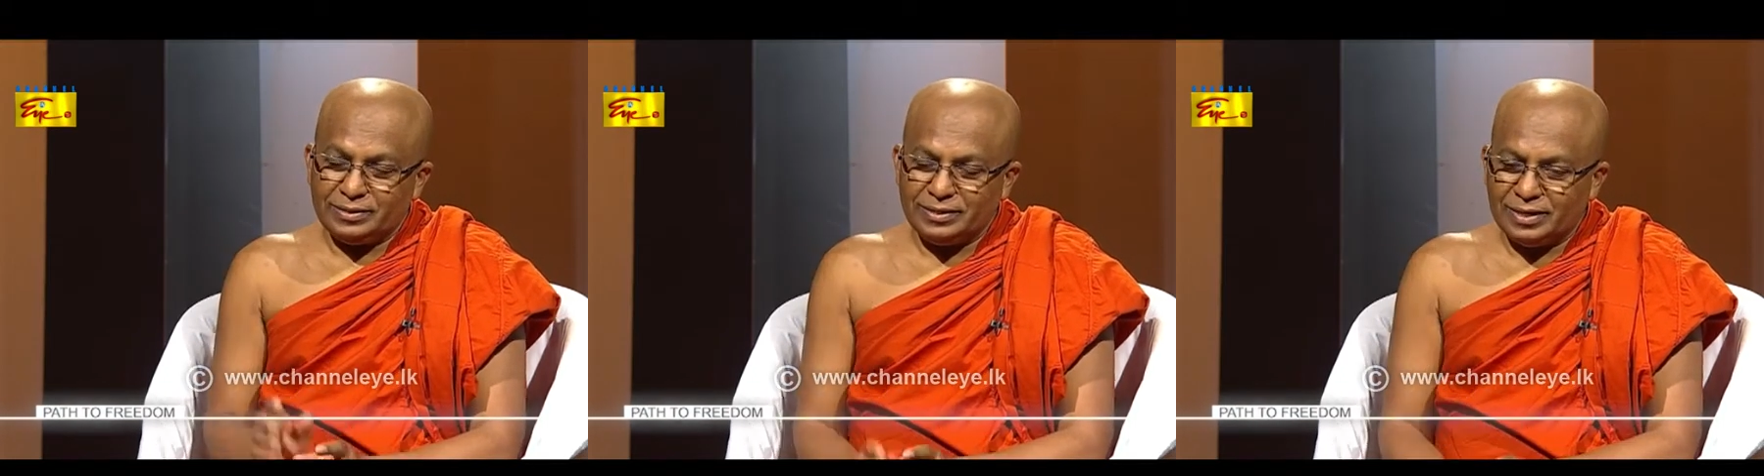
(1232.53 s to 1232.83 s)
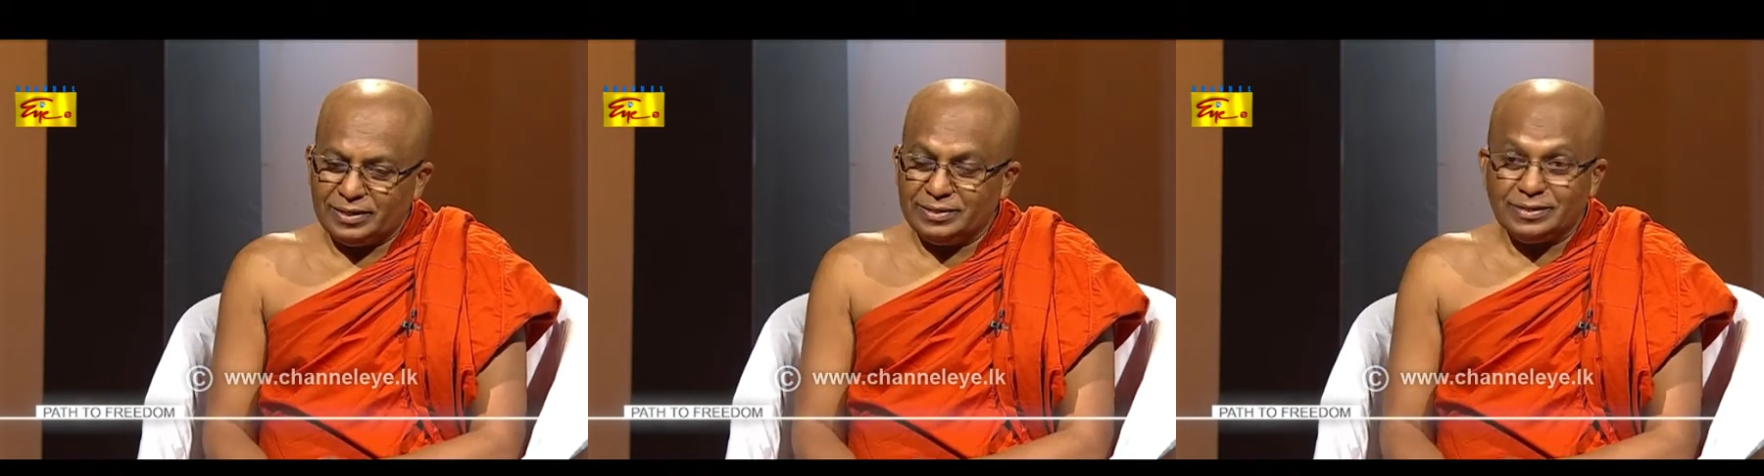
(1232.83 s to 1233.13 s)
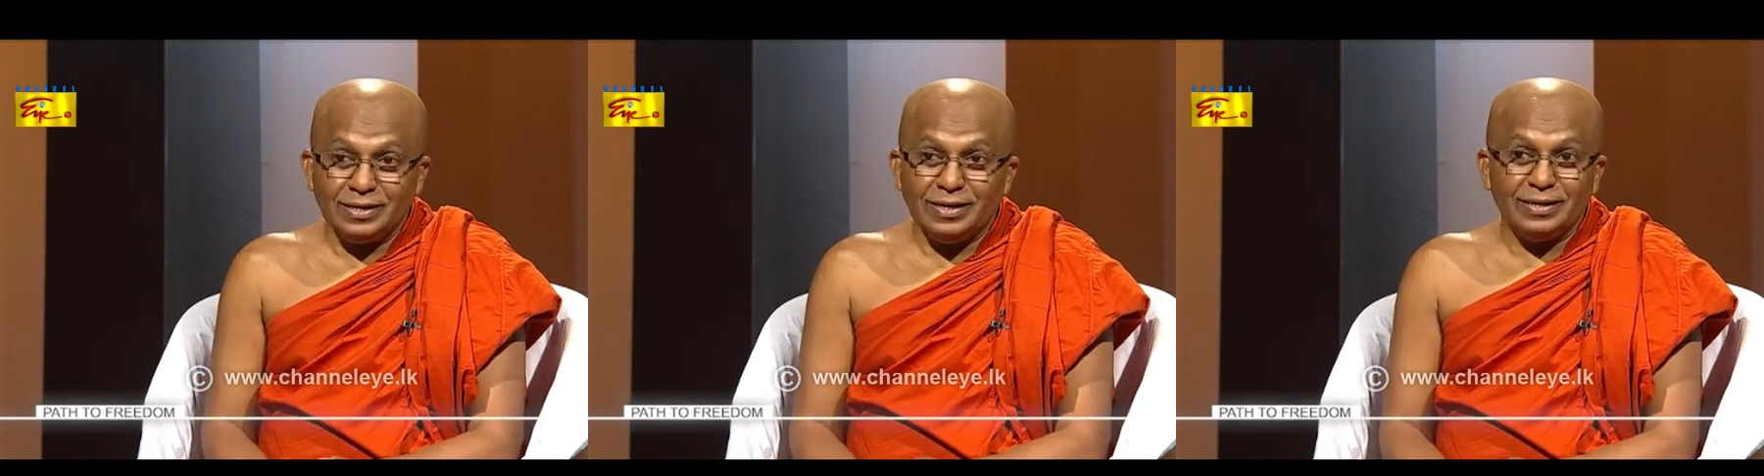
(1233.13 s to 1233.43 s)
That is
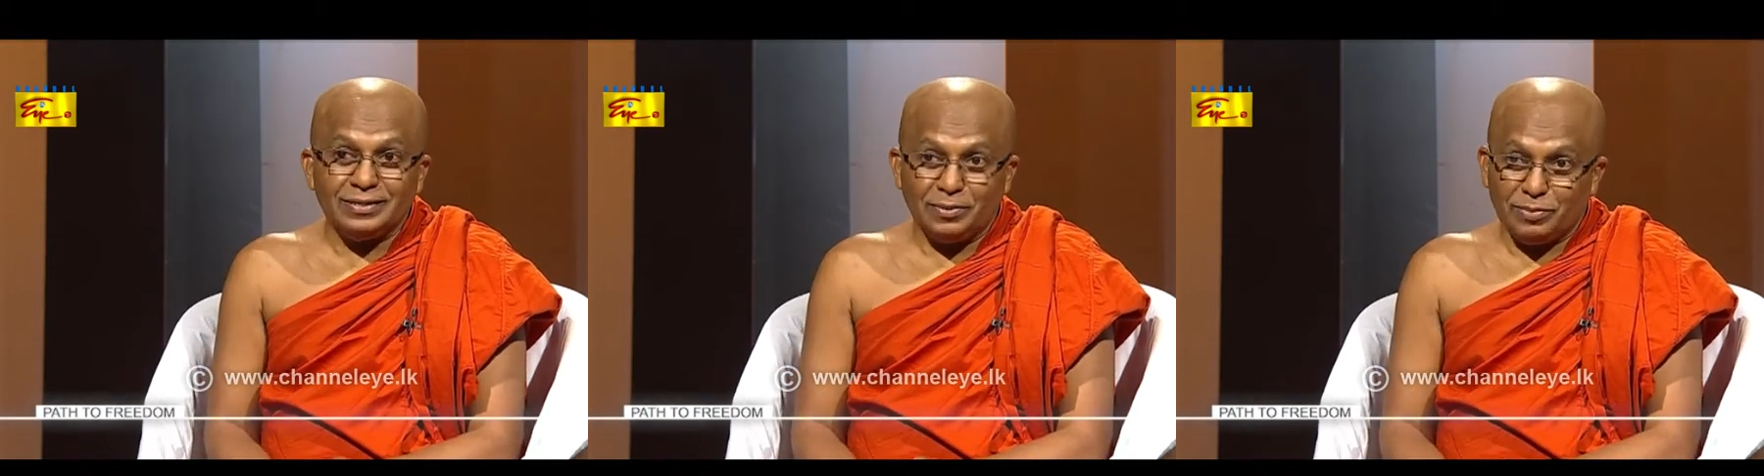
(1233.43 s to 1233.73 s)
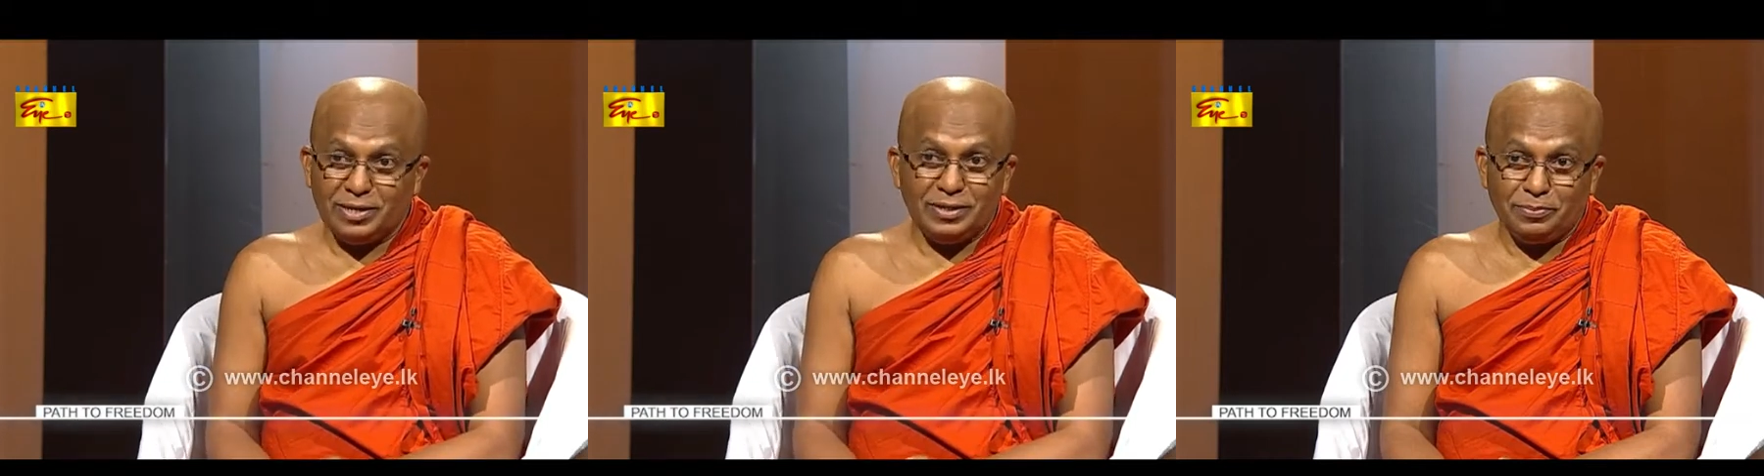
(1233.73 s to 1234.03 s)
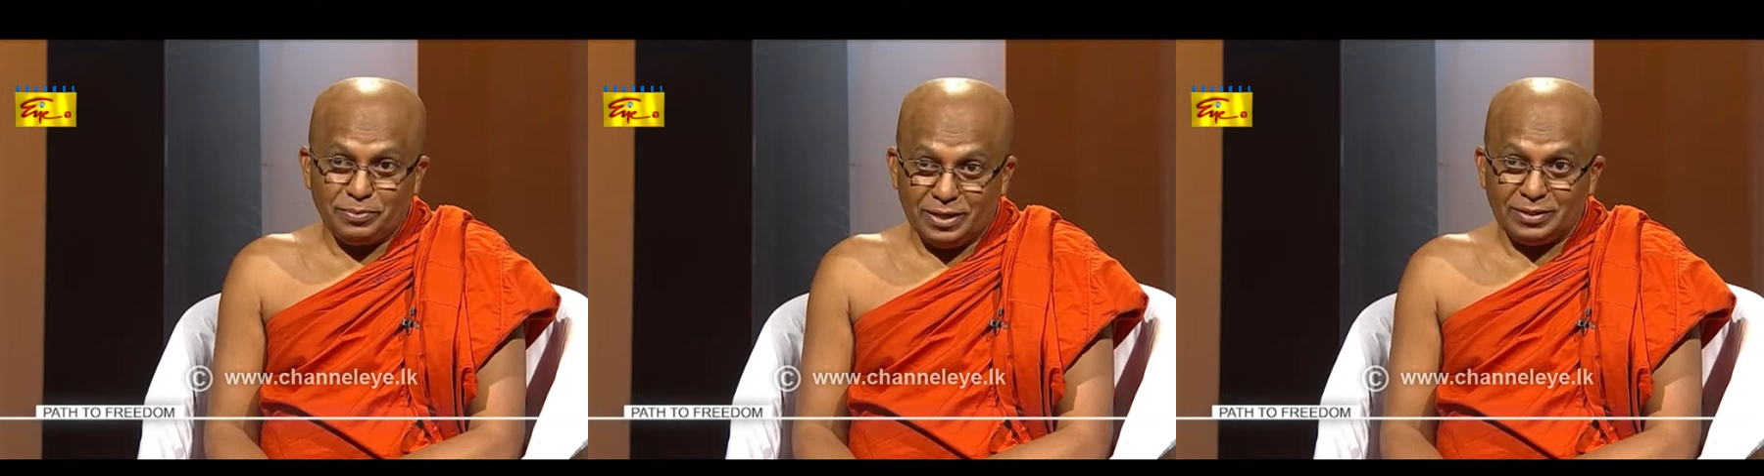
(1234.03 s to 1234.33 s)
Sila, Samadhi,
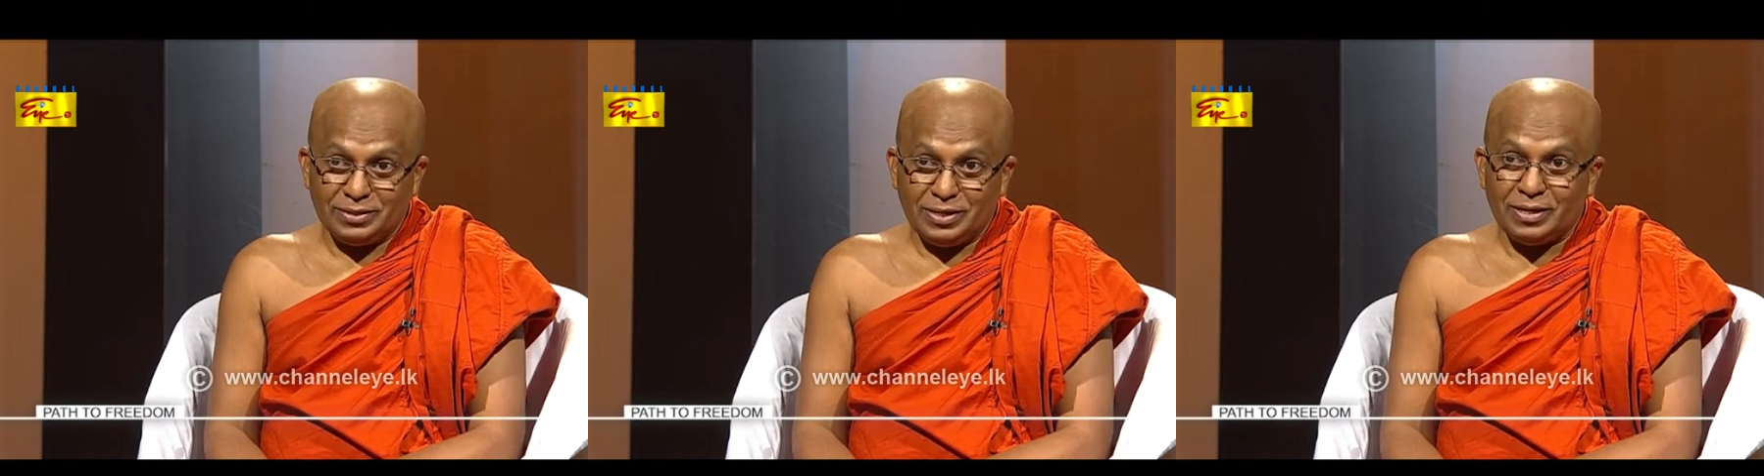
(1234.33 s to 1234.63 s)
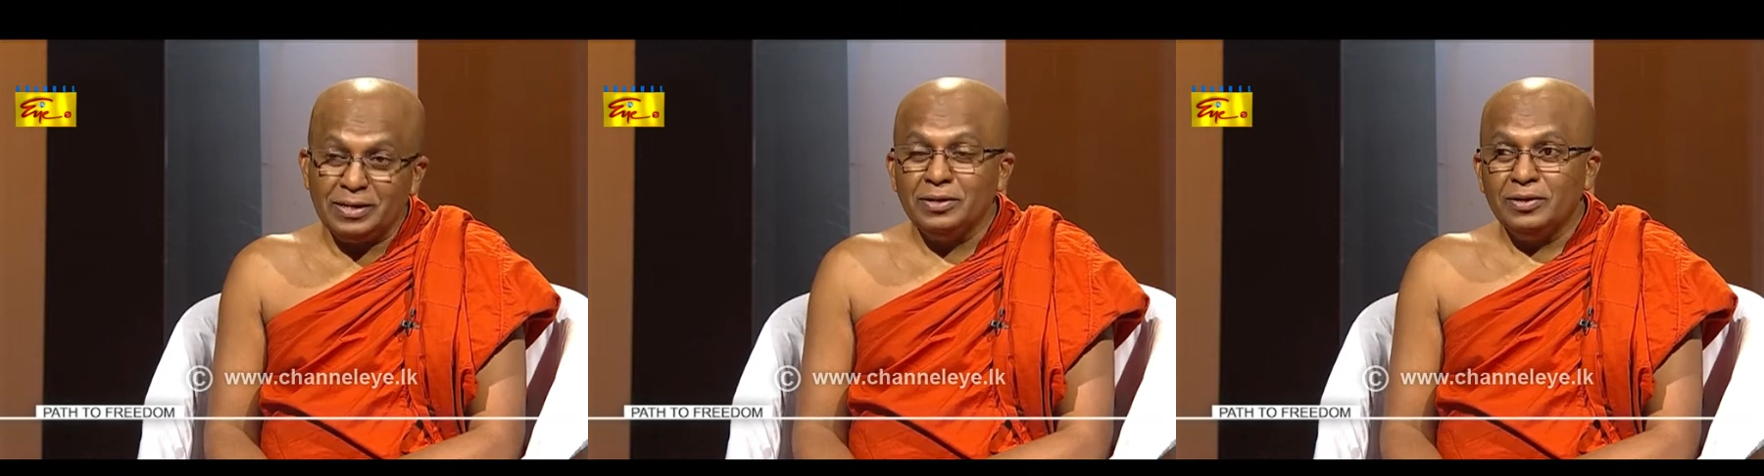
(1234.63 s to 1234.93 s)
Prajna.